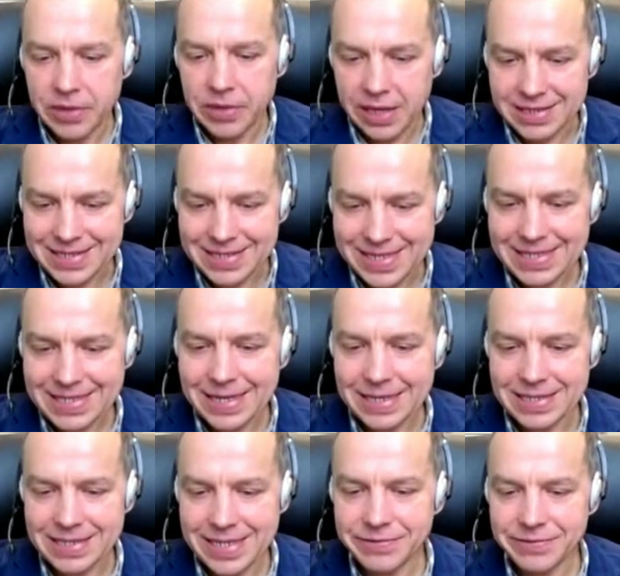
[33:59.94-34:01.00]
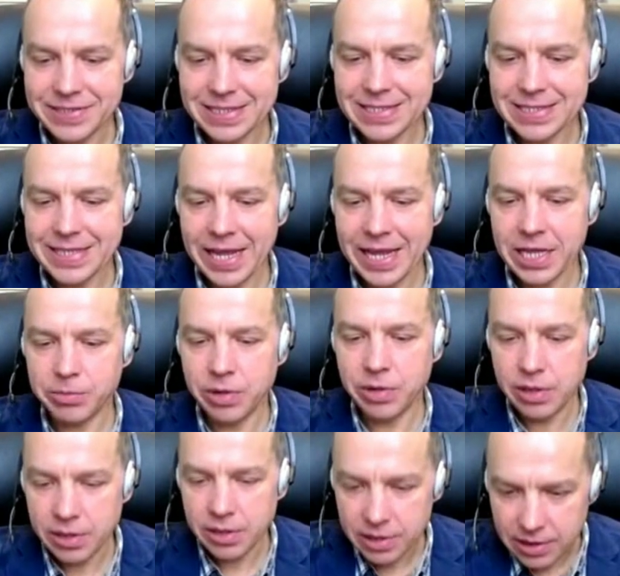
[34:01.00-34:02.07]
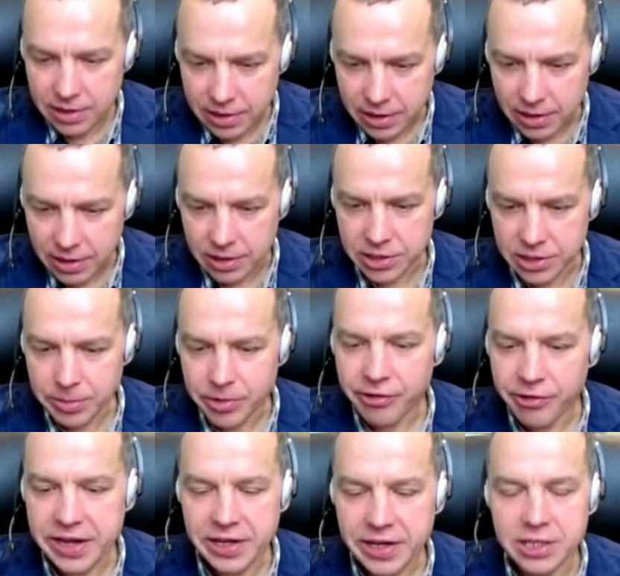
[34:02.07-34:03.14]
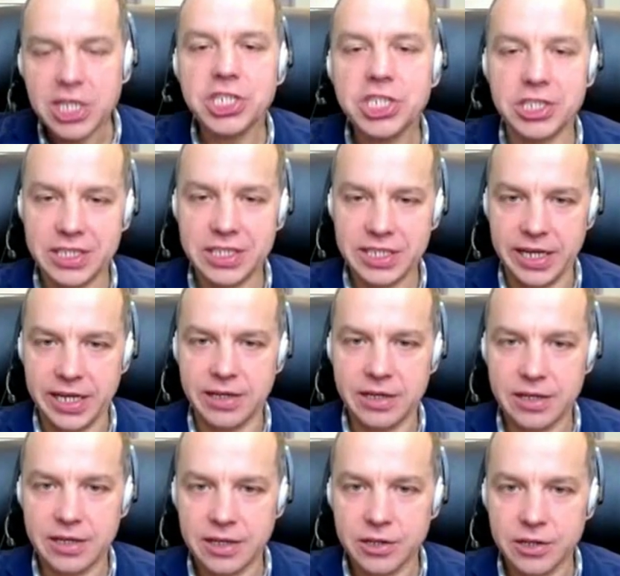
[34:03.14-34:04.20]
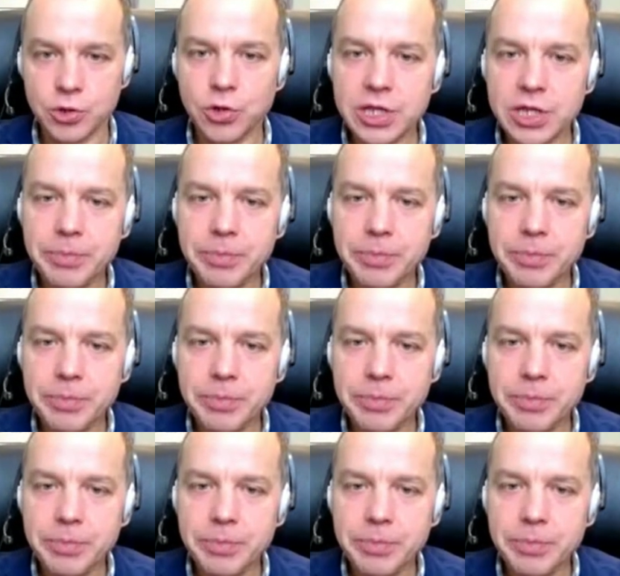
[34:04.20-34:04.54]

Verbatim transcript: a, sa a safe, sustainable, democratic nation state, not